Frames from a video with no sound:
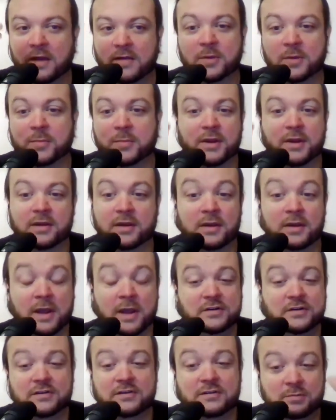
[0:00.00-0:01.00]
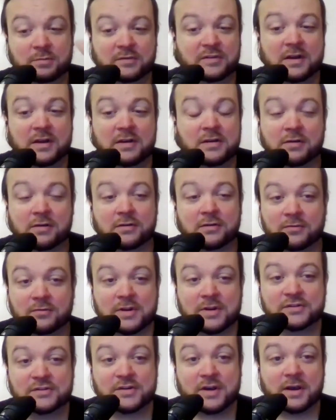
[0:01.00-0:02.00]
And then I'm like, I just sent her a
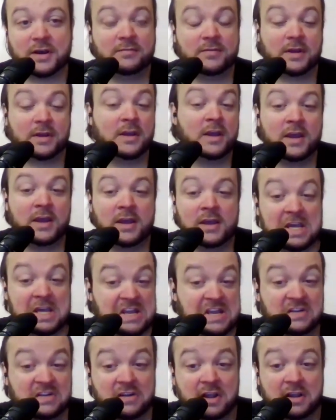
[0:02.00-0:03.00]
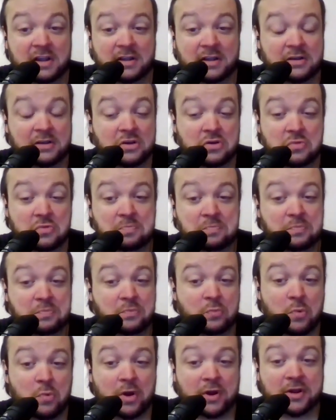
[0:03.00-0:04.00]
screenshot. Like, he's saying that you
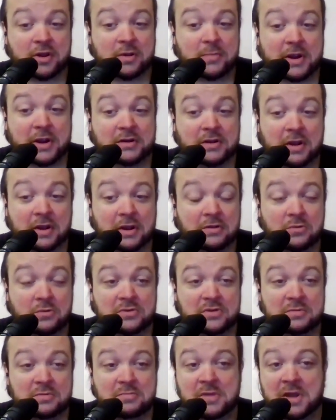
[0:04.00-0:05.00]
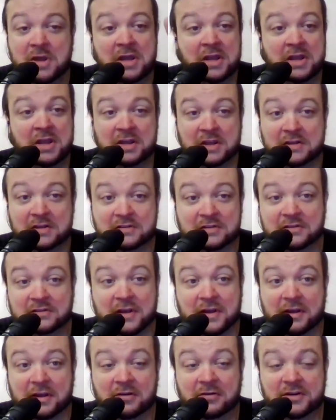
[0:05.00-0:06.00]
want to get back together with him. Is
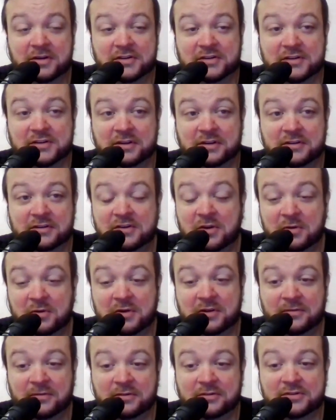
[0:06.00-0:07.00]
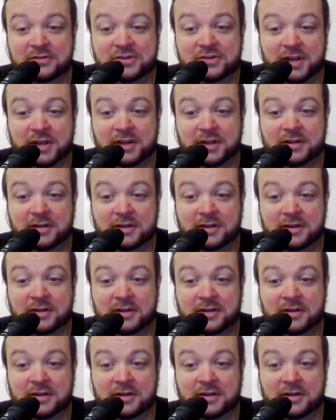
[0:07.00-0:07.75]
this accurate? She's like, no, he's full of shit.